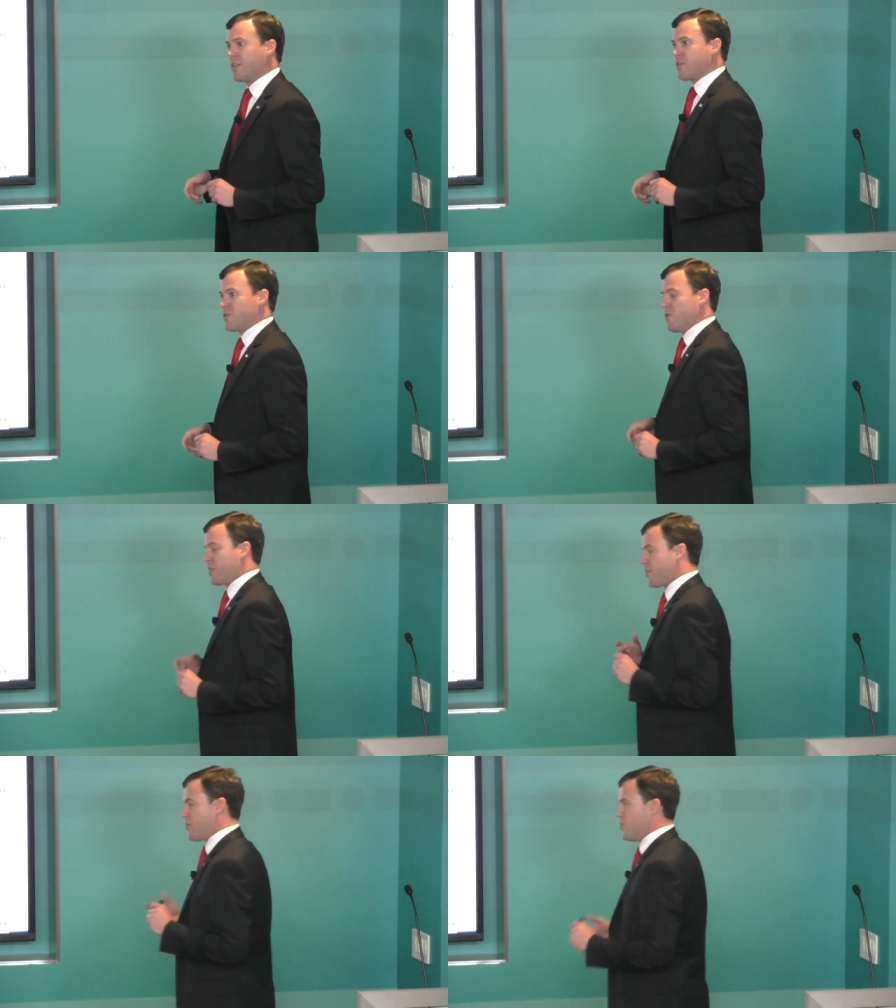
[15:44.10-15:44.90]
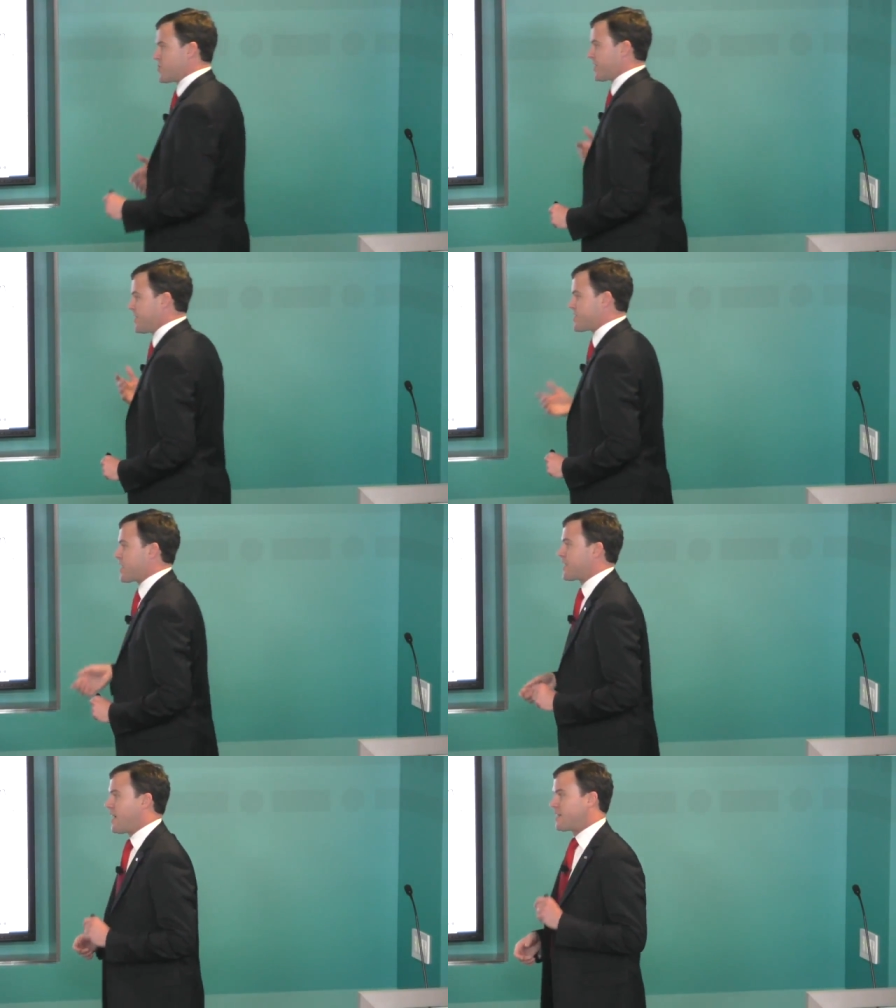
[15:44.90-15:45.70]
that they're doing. They're using these
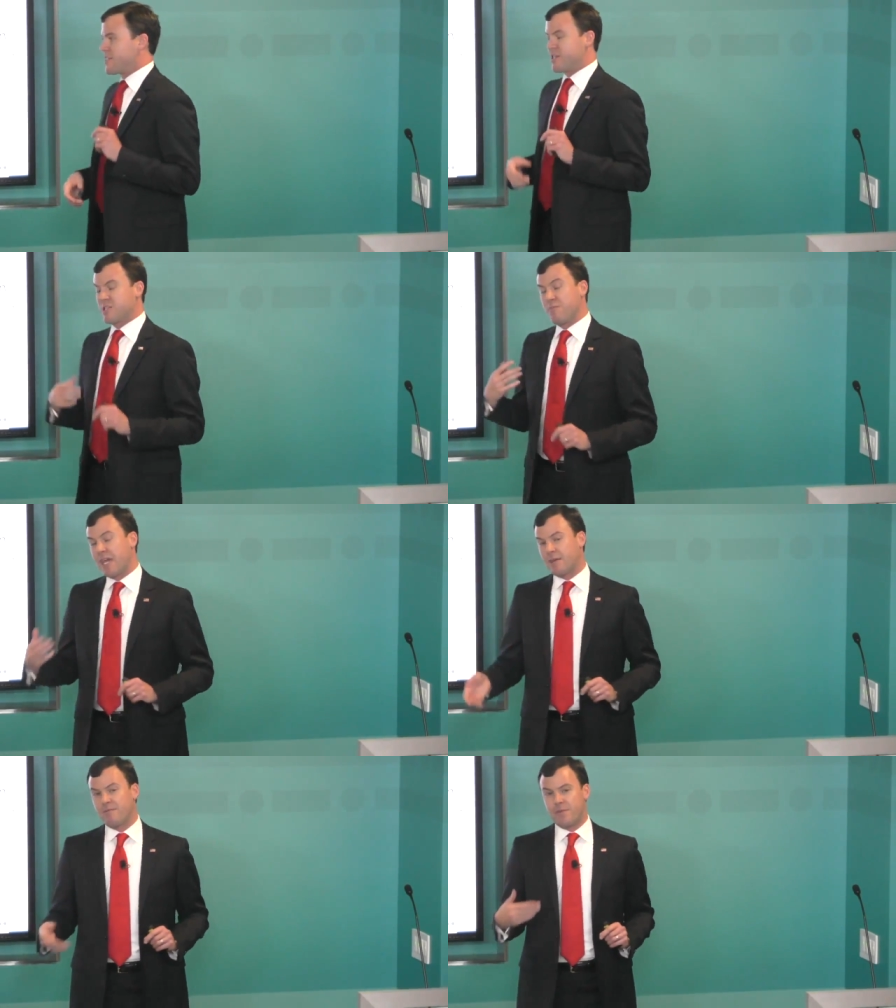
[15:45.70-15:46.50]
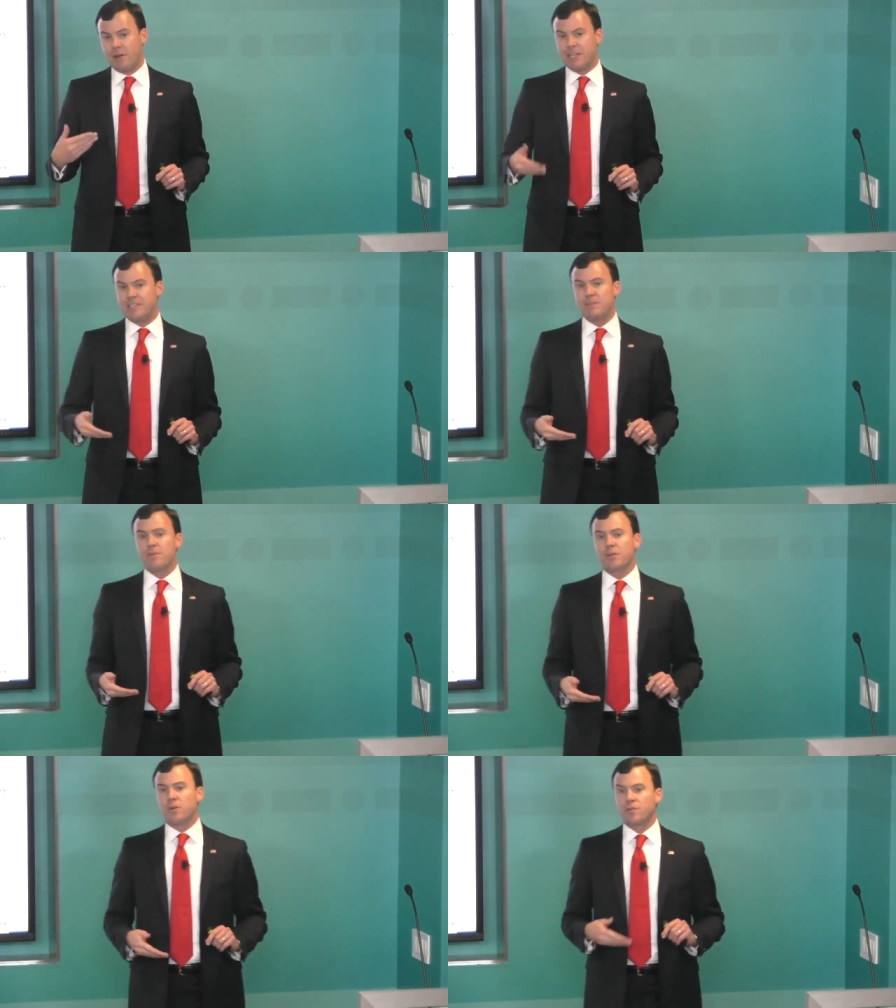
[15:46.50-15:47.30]
technologies to make it very
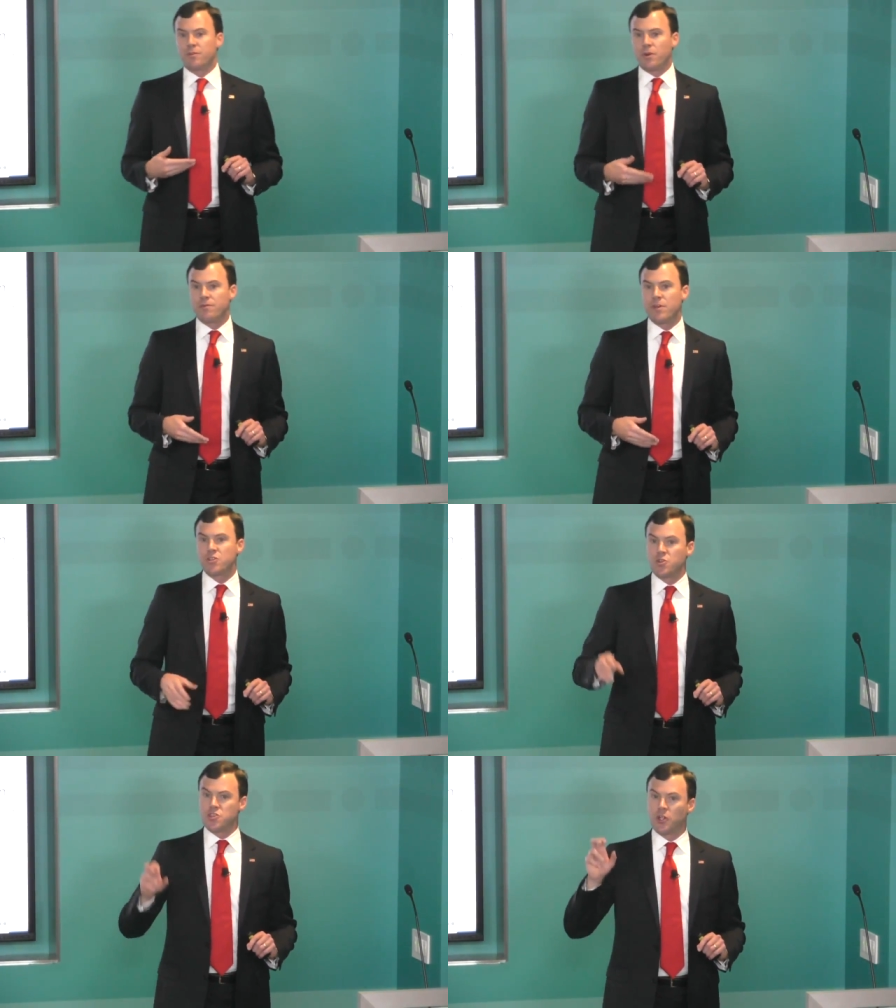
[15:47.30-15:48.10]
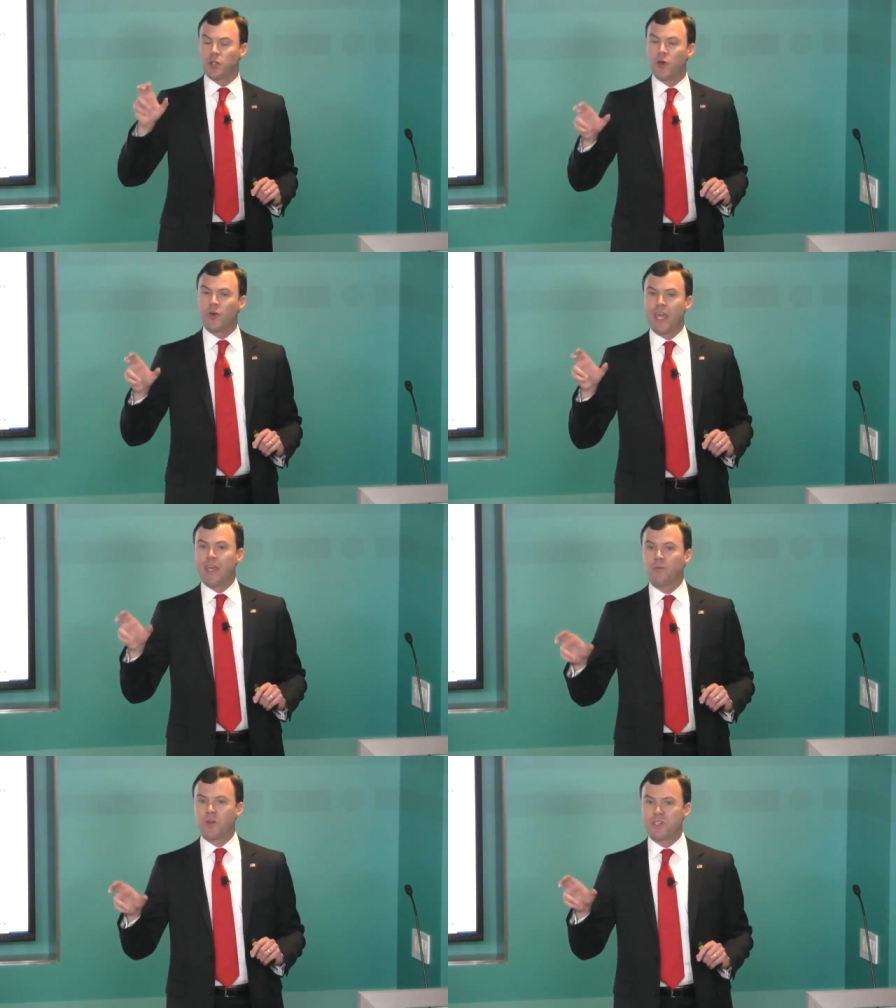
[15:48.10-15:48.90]
difficult for officials to
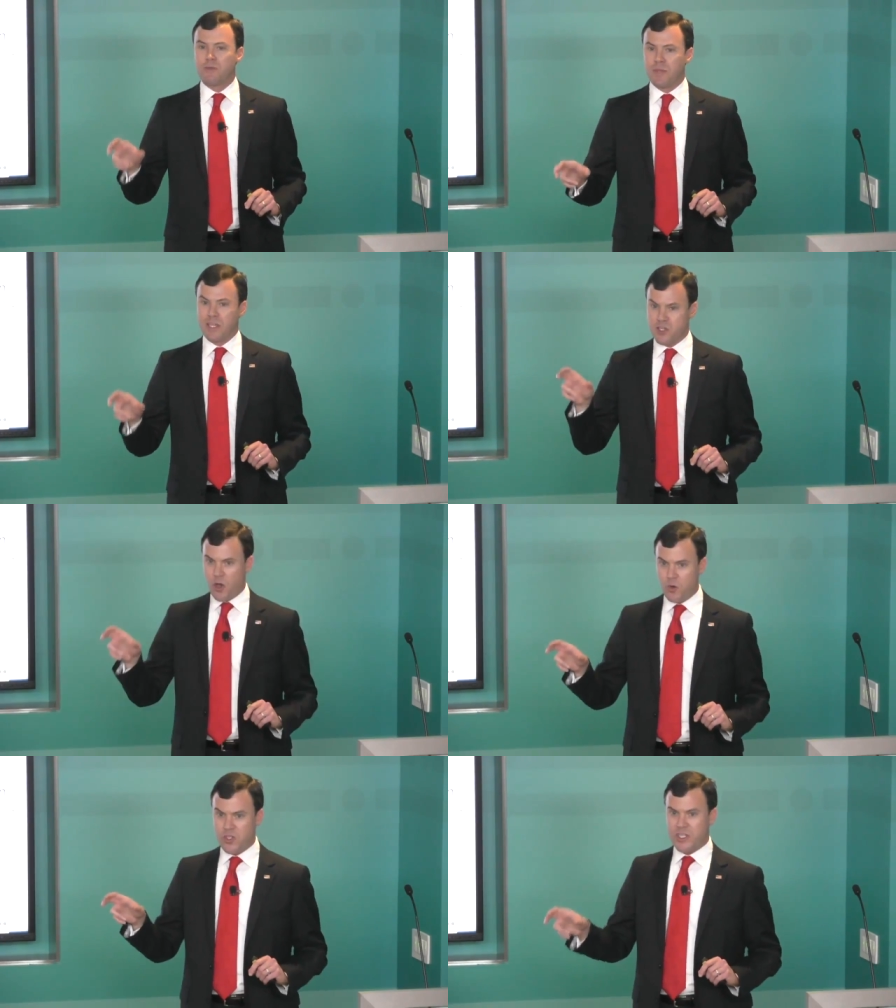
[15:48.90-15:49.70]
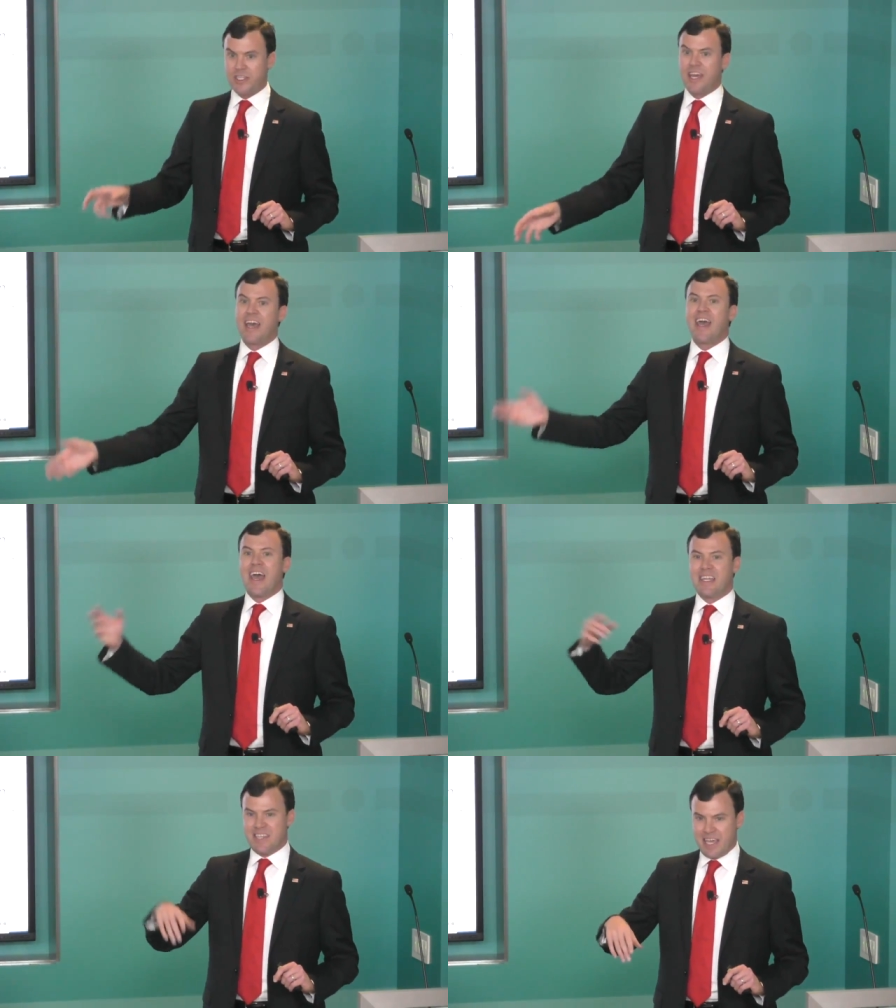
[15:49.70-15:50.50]
locate where something is hosted
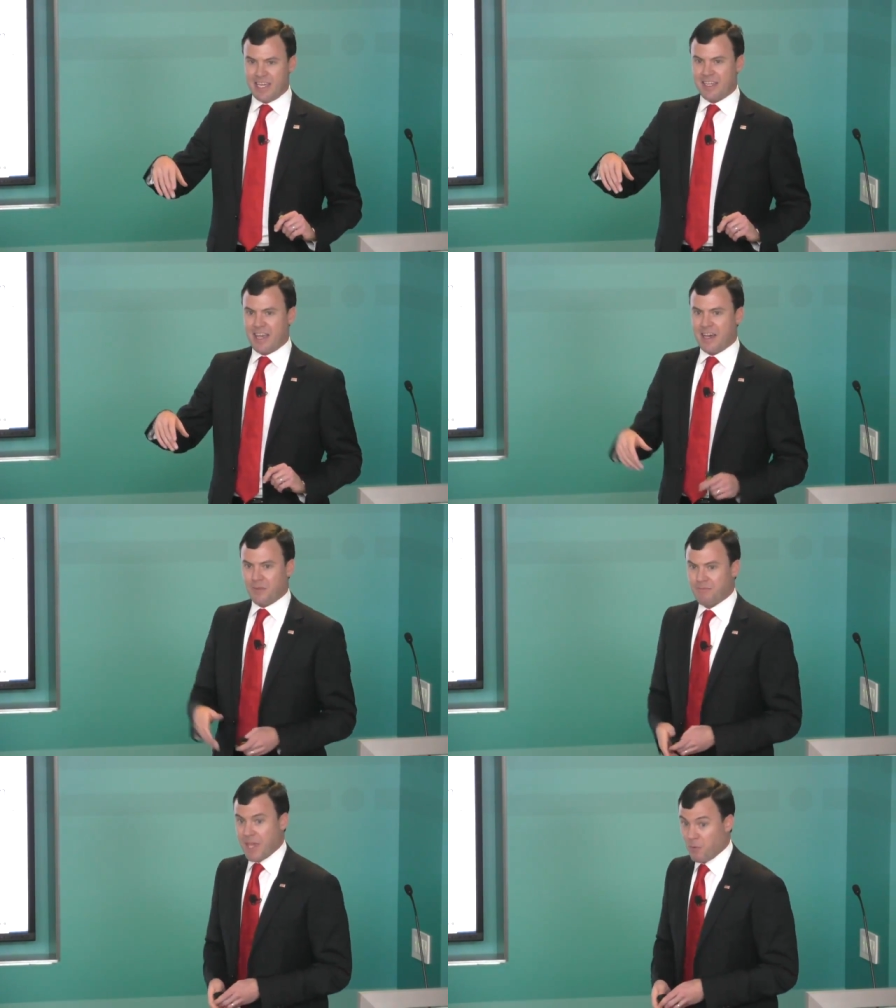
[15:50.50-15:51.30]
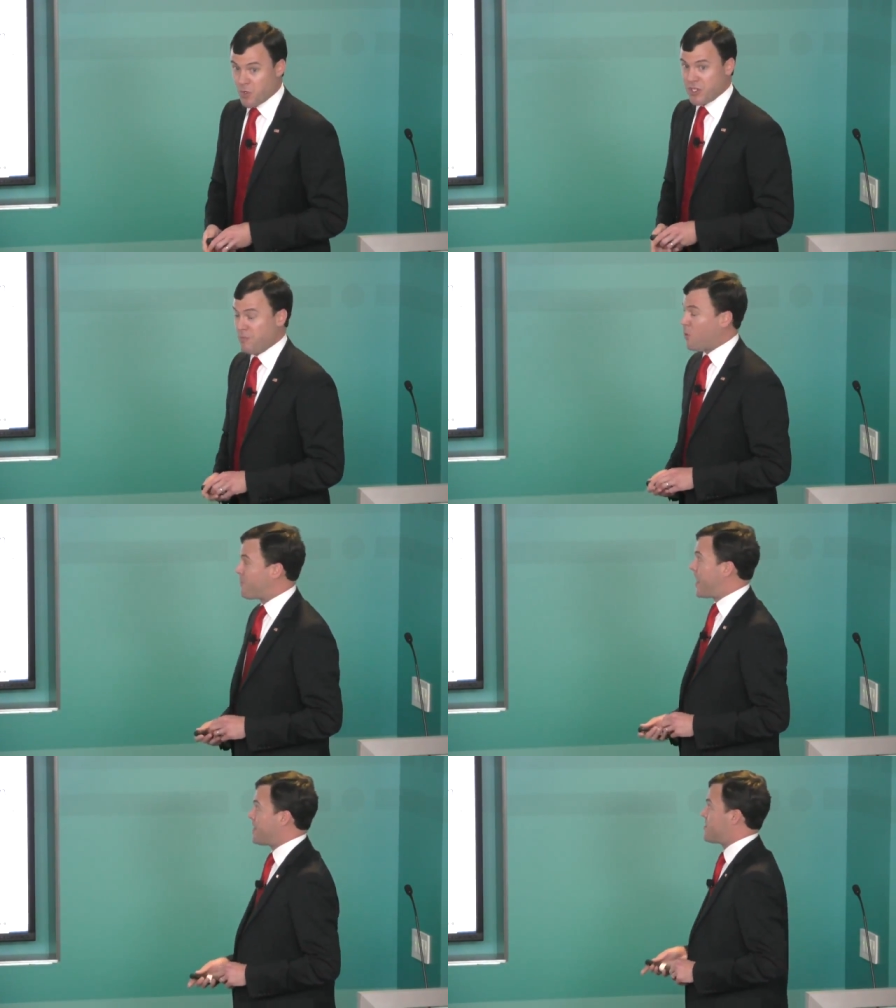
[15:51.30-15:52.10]
and take it down. And we'll see more
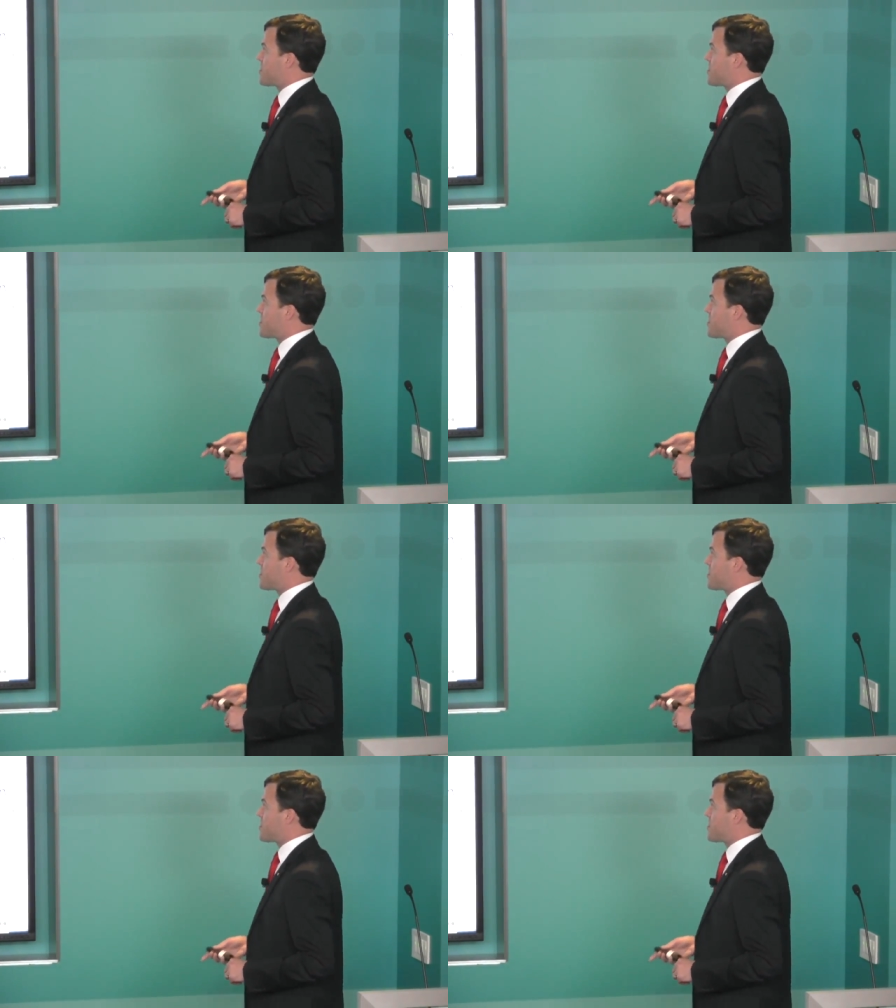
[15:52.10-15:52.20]
of that in